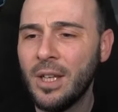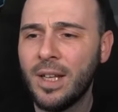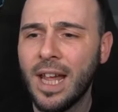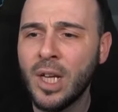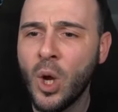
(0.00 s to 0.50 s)
You
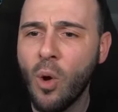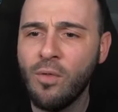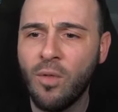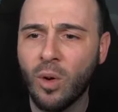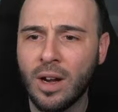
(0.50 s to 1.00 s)
can go
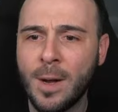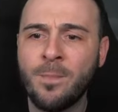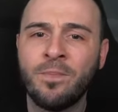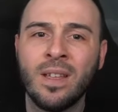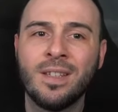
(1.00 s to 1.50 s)
for a, uh,
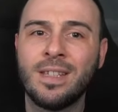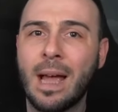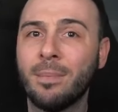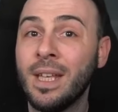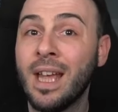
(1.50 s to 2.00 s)

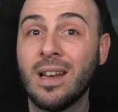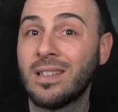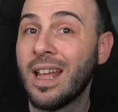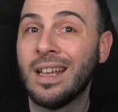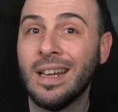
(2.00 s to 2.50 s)
something else
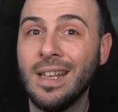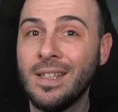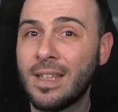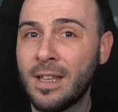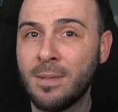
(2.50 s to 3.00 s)
like an
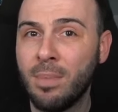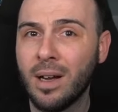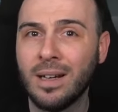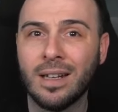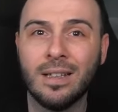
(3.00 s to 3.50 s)
incense
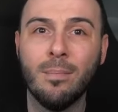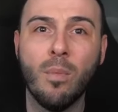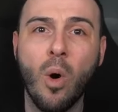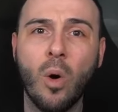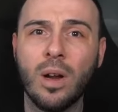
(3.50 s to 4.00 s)
burner. The
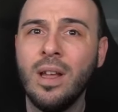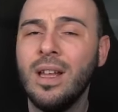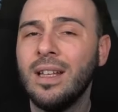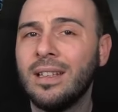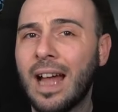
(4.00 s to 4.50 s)
more
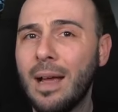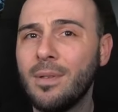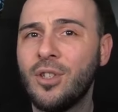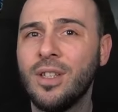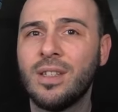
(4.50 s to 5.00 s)

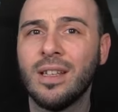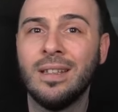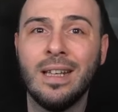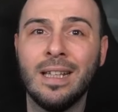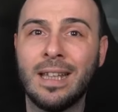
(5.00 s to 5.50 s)
times she's uh,
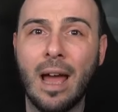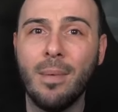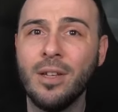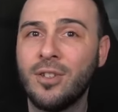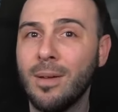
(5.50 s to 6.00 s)
dealing
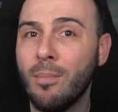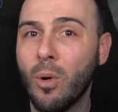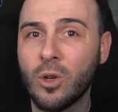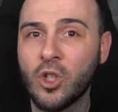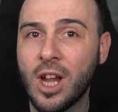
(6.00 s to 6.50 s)
damage, the
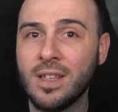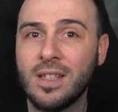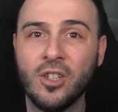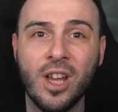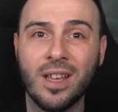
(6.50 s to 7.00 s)
more
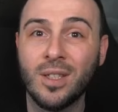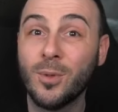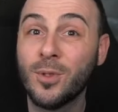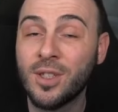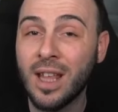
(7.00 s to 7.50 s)
chances she has to
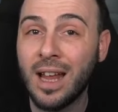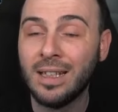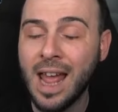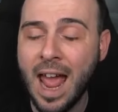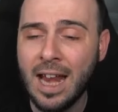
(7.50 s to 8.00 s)
stun
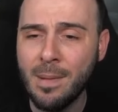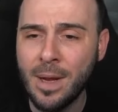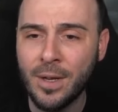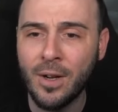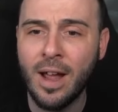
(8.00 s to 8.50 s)
the enemy,
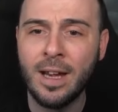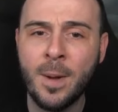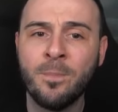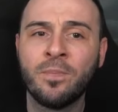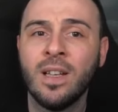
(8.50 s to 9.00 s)
you know, and
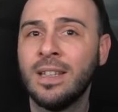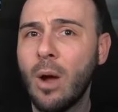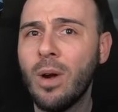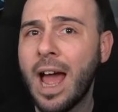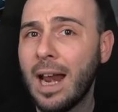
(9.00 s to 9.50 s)
that
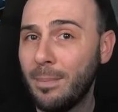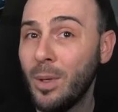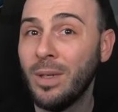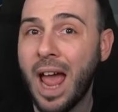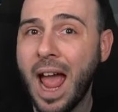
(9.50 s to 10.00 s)
will help you
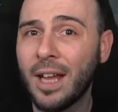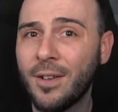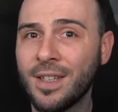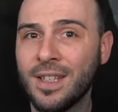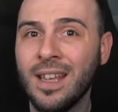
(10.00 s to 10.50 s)
with the
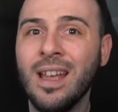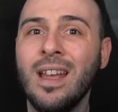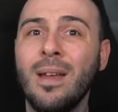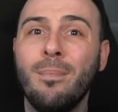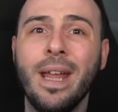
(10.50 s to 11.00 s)
accuracy.
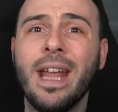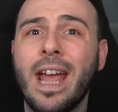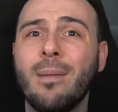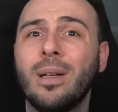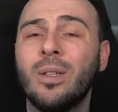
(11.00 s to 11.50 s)
Being
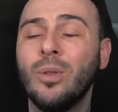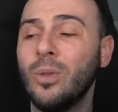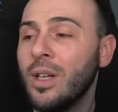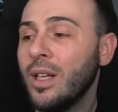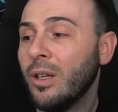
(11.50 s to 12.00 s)
able to
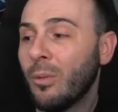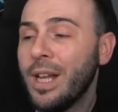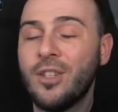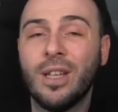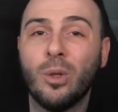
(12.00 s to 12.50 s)

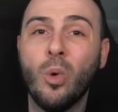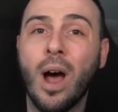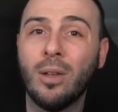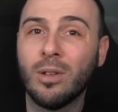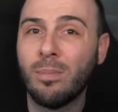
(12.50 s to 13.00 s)
reach the
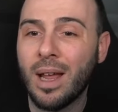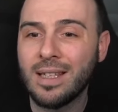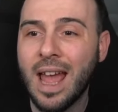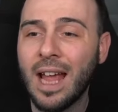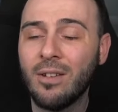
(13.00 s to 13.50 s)
200 plus
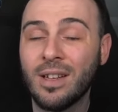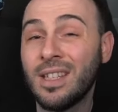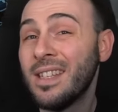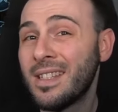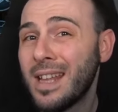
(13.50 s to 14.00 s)

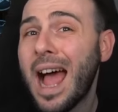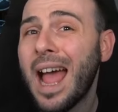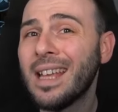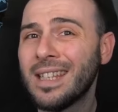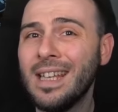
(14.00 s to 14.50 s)
accuracy is not
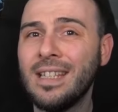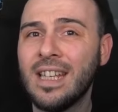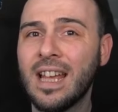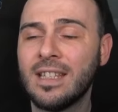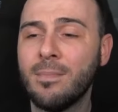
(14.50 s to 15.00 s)
as
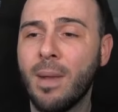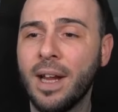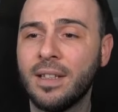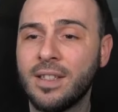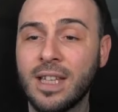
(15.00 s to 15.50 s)
easy as it
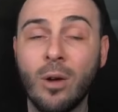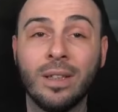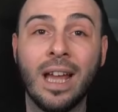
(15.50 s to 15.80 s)
might sound.